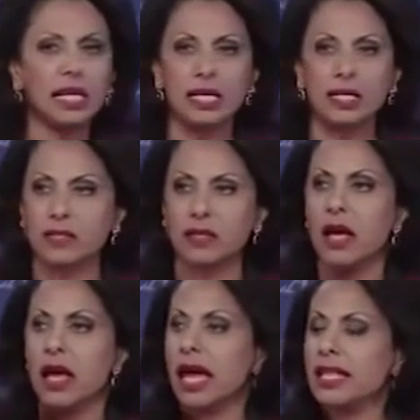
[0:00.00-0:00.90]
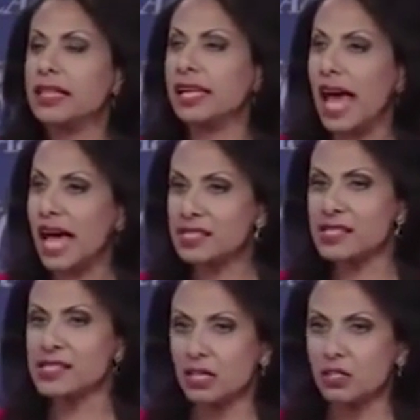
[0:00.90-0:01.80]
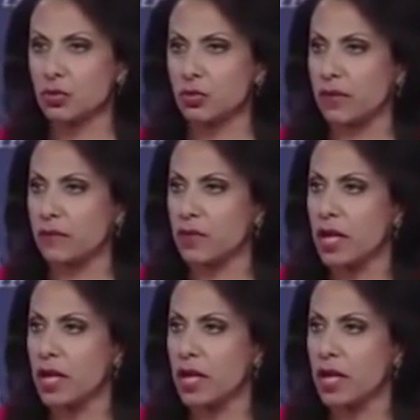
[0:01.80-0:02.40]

East in the last century